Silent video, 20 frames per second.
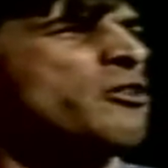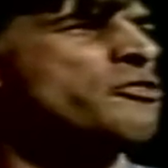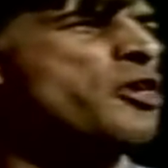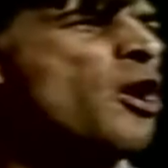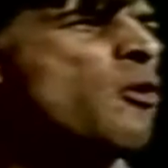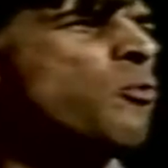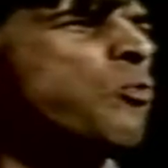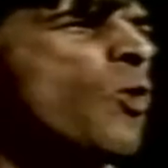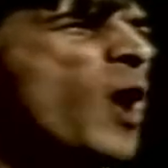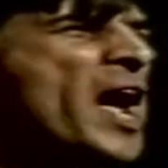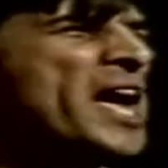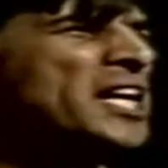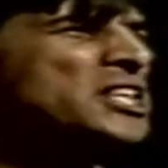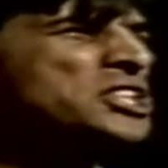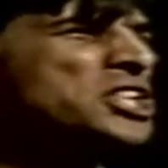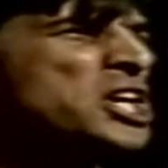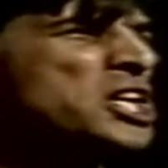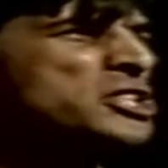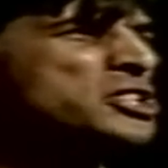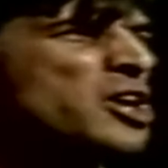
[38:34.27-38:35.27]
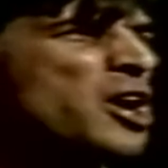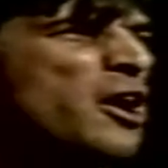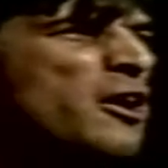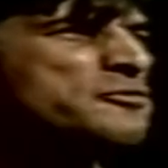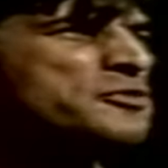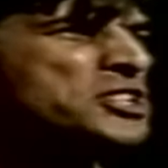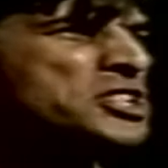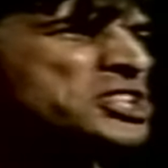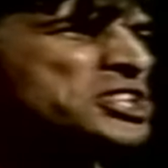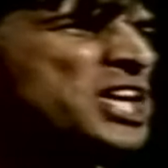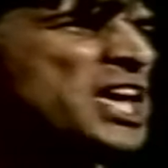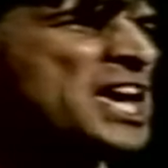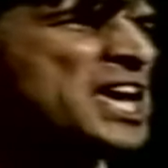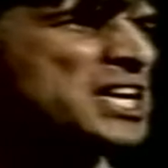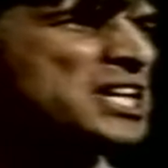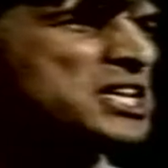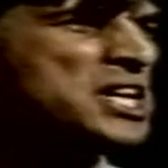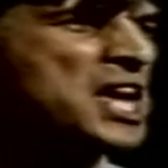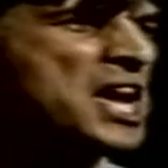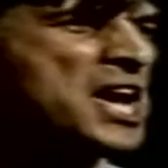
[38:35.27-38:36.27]
the wages of
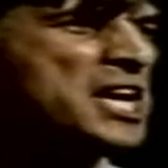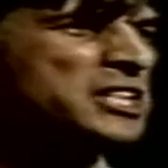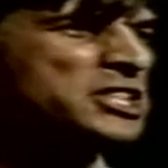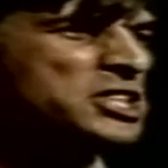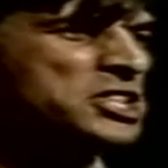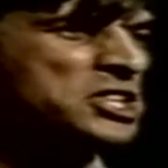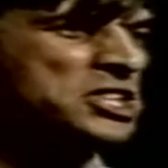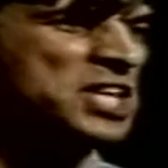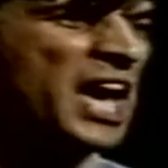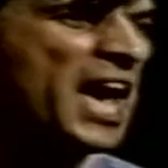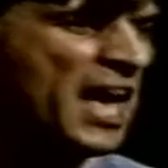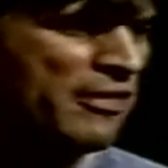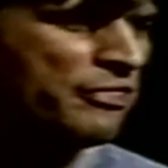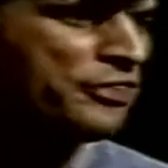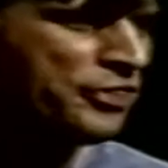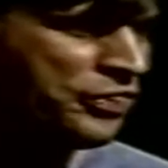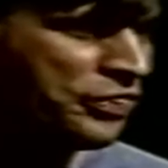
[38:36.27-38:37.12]
sin is death.